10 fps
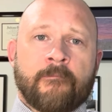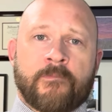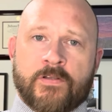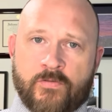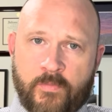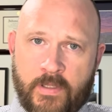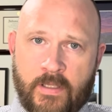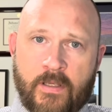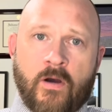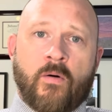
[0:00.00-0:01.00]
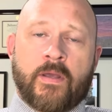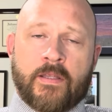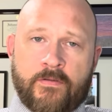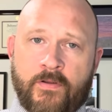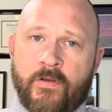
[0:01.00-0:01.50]
This would be going
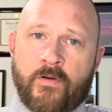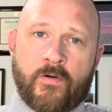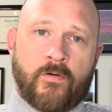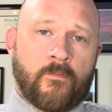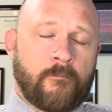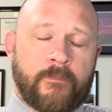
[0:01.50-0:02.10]
into,